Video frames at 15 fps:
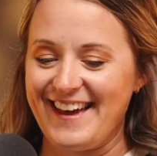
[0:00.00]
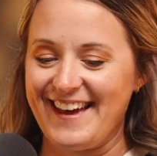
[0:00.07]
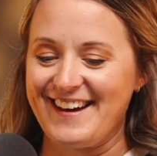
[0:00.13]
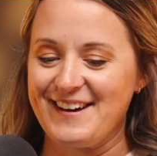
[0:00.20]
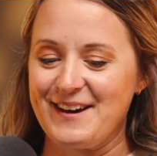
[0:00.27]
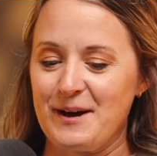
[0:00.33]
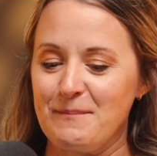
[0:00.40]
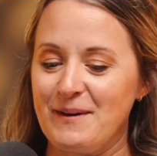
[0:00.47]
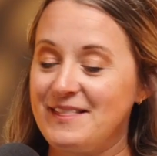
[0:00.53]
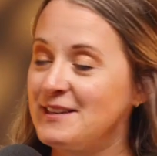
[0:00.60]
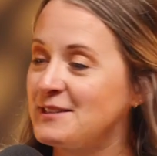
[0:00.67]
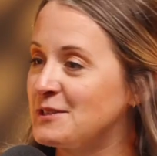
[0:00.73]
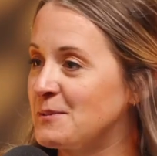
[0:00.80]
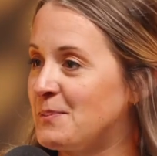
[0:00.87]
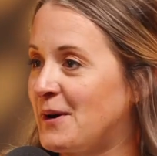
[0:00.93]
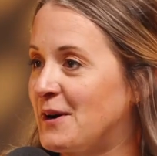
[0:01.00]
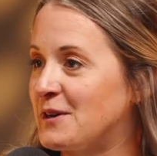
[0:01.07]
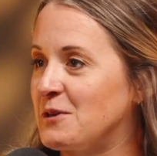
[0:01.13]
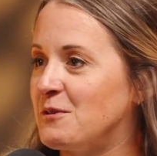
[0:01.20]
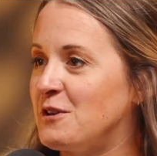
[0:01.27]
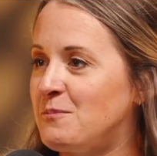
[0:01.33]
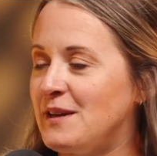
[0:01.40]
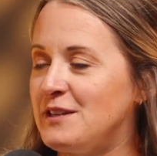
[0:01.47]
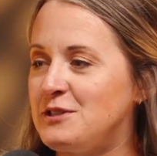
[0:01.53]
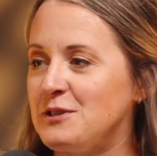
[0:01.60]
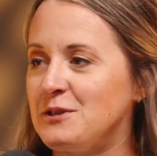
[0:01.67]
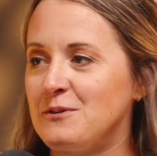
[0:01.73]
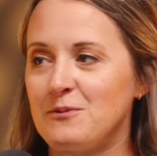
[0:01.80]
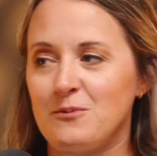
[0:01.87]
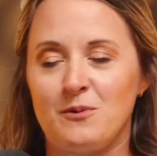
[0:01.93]
This is a park that we've been
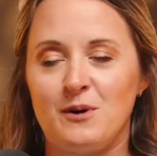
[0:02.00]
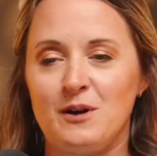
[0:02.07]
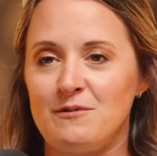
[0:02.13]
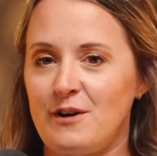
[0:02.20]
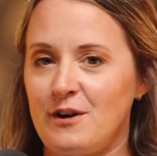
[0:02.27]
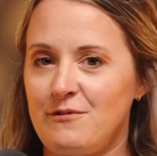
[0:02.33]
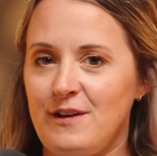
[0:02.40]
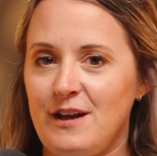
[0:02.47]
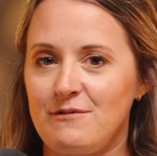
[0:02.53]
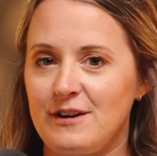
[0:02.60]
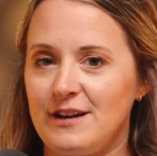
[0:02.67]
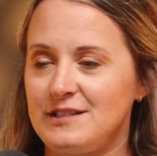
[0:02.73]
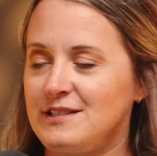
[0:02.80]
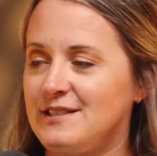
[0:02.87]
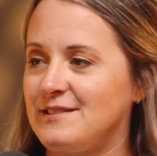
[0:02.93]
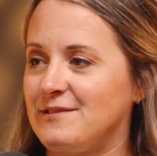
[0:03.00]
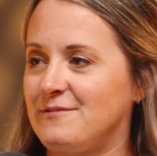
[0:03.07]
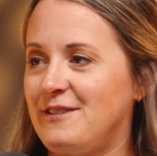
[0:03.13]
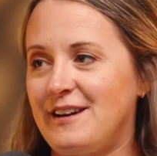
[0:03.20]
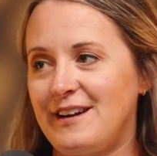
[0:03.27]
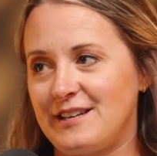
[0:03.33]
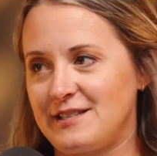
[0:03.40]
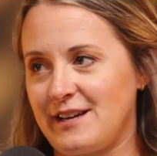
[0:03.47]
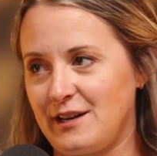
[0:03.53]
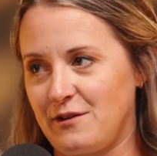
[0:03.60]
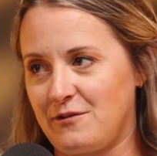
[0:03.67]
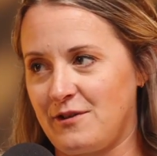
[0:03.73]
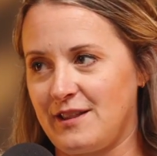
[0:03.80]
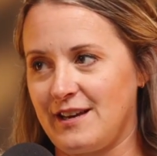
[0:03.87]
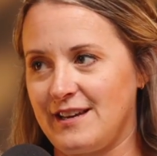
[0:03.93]
to, one of our favorites, very excited
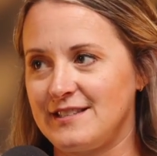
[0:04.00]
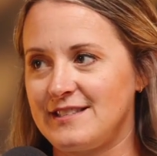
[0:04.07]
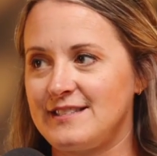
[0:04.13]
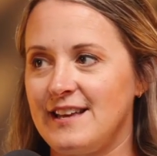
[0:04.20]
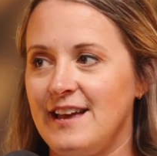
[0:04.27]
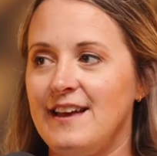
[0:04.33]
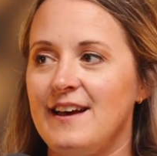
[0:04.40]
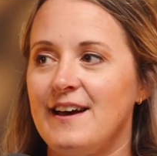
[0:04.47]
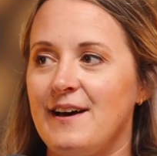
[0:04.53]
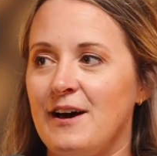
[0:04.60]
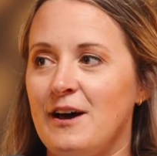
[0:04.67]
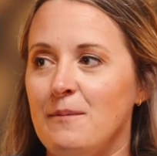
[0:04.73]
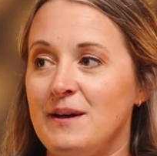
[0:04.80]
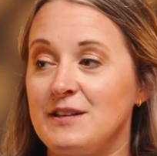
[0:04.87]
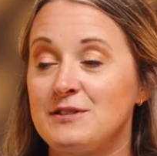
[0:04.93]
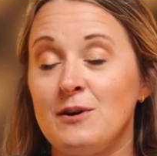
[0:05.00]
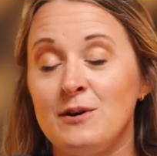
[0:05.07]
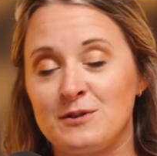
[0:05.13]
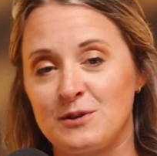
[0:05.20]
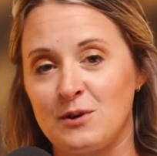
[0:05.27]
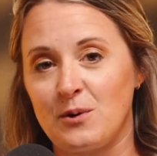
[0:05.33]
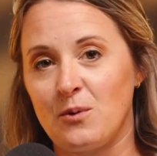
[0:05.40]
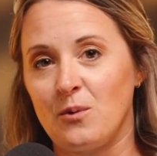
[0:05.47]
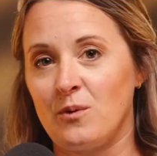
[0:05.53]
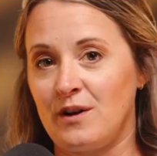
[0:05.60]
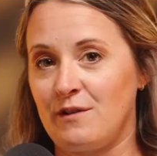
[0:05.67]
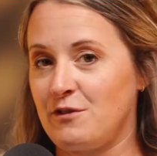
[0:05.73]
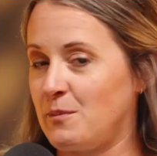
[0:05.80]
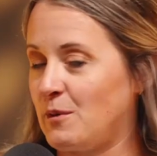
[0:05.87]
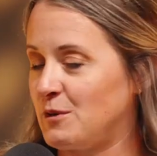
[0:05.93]
for this. It's also one
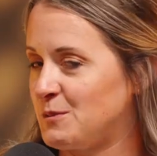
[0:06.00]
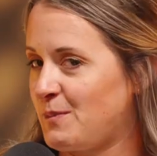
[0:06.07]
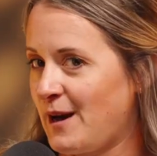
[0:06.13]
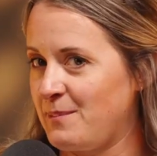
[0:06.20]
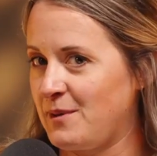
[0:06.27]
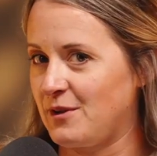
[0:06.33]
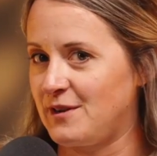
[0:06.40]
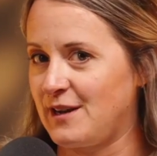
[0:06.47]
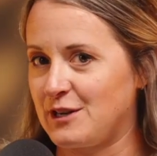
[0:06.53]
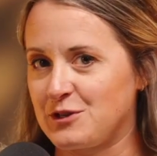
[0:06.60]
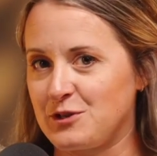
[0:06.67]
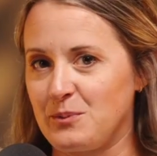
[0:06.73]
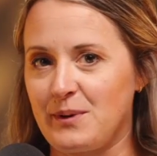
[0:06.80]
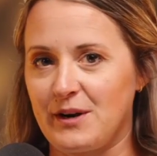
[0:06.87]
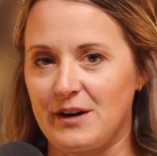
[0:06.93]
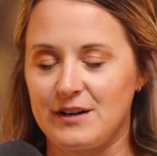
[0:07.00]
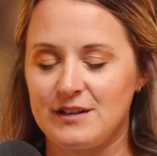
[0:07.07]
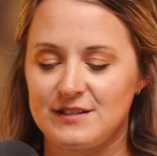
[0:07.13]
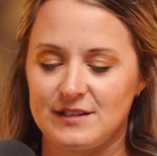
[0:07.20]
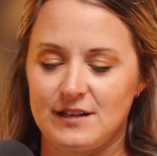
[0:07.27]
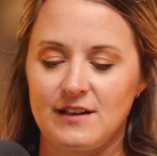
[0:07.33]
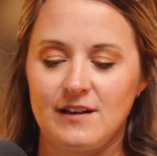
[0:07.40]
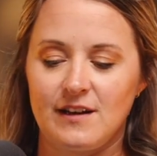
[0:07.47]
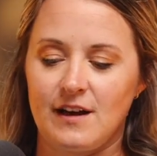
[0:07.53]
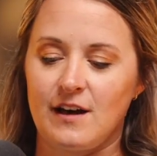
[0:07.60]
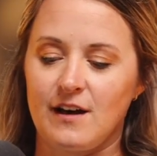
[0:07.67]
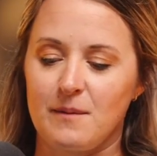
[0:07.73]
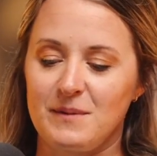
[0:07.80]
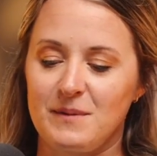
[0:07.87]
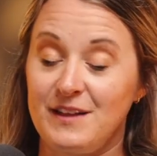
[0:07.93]
of the most popular national parks
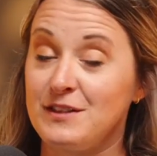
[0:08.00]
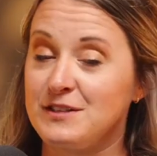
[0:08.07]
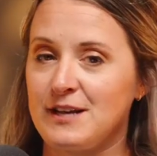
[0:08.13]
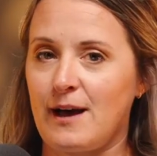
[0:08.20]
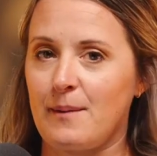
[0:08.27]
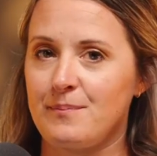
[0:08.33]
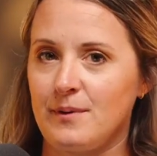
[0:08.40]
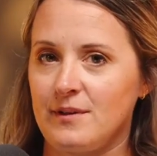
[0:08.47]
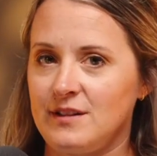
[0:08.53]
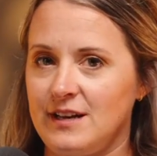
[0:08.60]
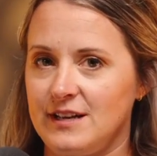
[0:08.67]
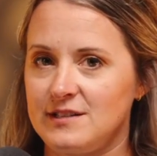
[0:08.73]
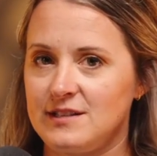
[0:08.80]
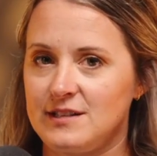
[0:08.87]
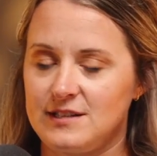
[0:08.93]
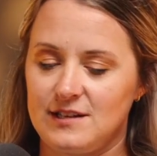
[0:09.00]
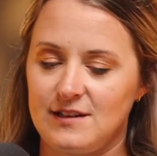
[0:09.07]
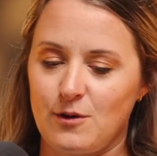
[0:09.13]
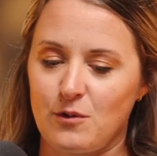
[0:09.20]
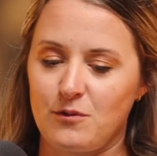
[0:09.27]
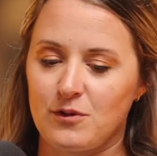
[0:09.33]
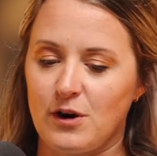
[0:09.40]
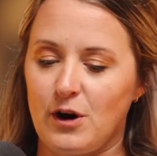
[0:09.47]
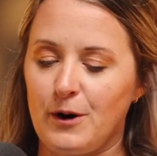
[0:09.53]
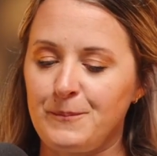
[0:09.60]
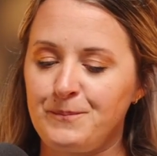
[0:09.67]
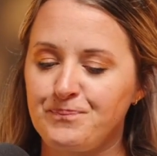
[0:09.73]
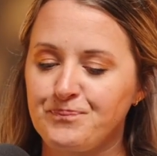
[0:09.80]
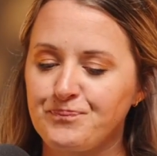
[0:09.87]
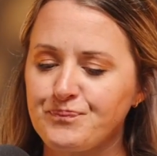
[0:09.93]
in the top list overall.
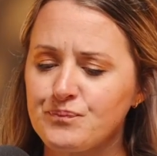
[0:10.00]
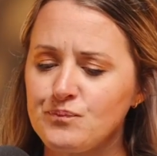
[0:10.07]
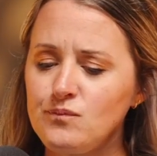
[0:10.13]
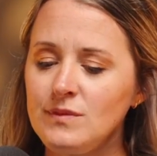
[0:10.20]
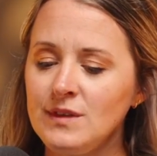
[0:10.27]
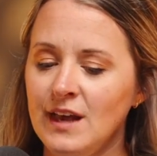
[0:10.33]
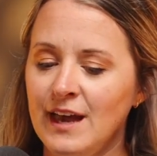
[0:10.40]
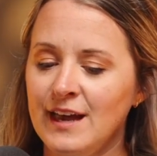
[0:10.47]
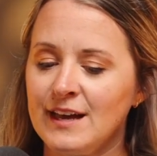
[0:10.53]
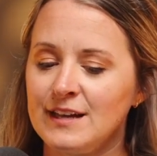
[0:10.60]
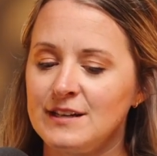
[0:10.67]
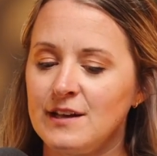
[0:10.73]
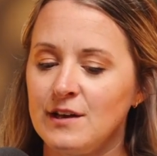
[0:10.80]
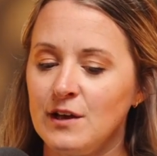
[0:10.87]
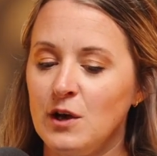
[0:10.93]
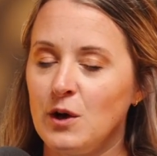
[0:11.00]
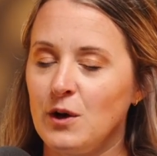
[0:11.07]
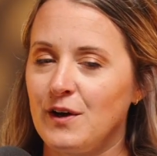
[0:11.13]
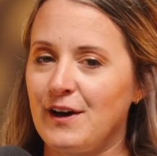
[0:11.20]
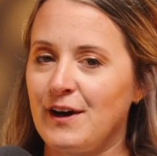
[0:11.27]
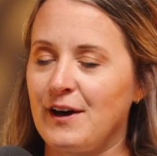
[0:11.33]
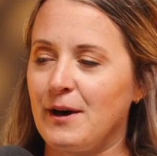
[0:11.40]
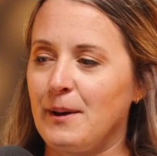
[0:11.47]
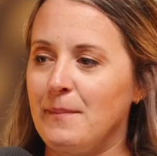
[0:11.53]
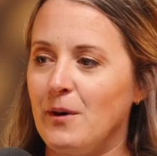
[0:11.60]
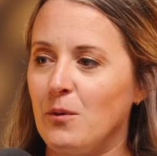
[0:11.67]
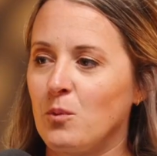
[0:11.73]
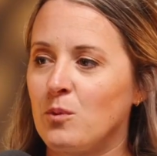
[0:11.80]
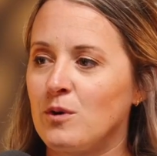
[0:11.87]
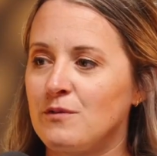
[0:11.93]
Mm-hmm. And
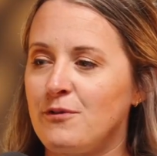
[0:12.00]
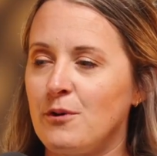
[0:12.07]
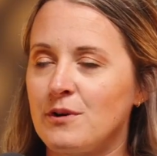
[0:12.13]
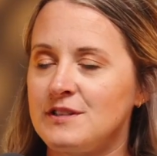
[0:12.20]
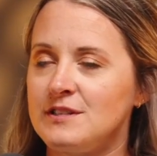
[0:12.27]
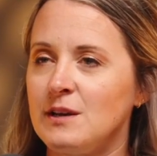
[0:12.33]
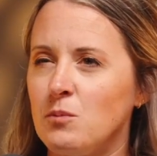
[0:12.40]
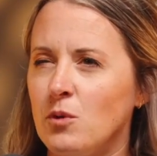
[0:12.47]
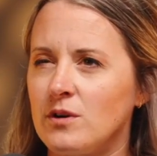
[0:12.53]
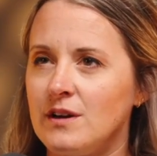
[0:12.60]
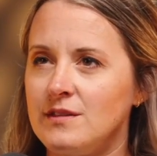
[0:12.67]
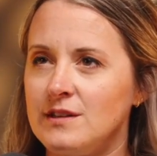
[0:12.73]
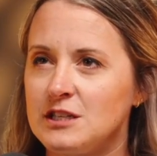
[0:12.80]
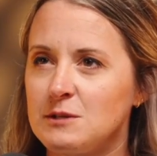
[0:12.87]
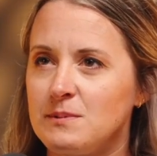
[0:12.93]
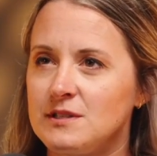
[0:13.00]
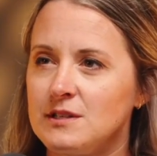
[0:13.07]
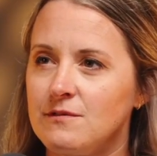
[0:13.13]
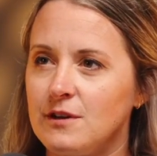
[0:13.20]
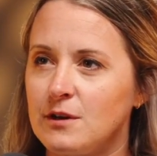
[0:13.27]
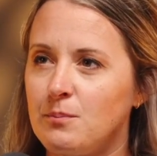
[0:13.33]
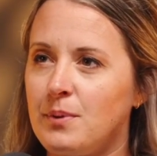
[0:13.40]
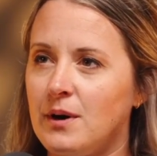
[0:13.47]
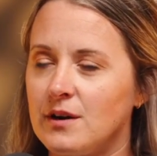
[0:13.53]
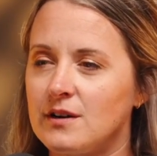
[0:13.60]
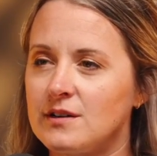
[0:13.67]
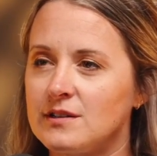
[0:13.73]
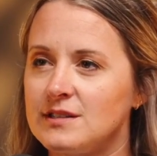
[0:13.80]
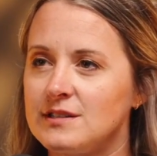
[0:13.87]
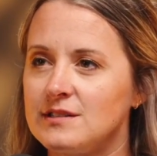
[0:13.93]
we're focusing more on these specific
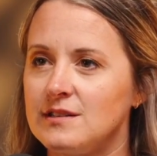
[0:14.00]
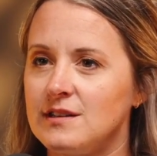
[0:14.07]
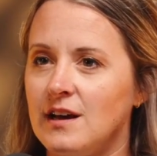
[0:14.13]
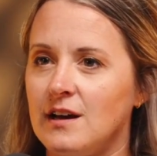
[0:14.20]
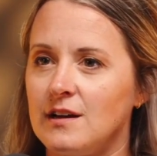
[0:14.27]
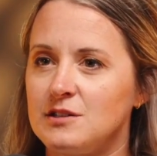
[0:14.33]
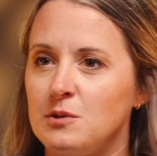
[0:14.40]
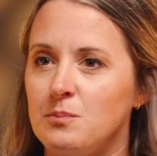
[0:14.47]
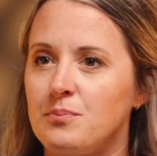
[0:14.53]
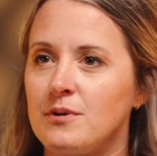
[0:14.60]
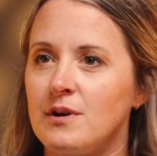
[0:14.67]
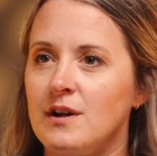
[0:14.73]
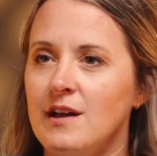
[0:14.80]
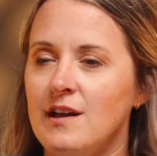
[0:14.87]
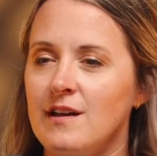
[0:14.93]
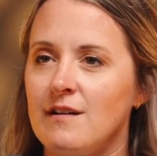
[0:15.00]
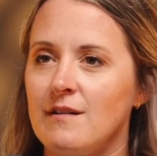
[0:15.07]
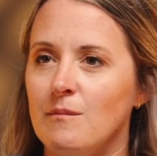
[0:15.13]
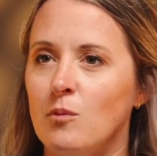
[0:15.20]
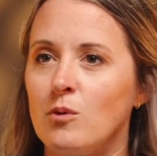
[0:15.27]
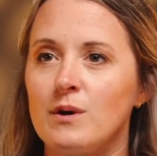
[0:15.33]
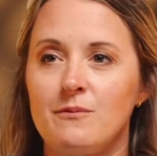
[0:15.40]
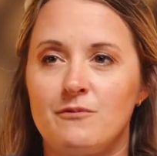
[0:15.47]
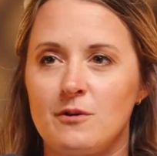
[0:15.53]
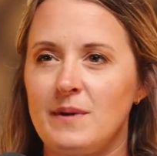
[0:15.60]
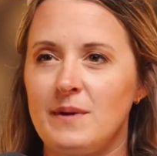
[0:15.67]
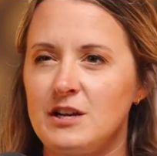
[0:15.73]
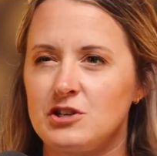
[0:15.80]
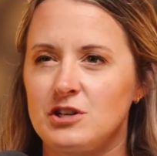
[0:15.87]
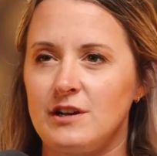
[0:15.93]
parks to bring more
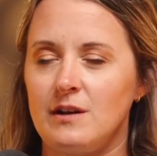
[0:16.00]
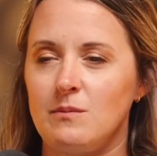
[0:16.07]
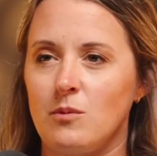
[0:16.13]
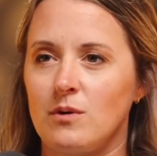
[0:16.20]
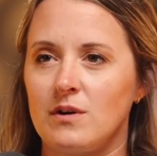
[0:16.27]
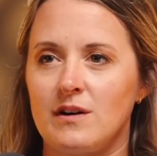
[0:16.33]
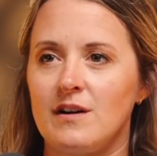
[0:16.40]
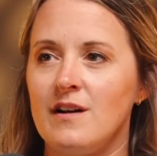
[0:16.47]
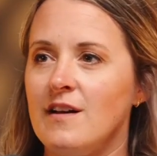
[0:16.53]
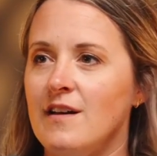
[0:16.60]
information and more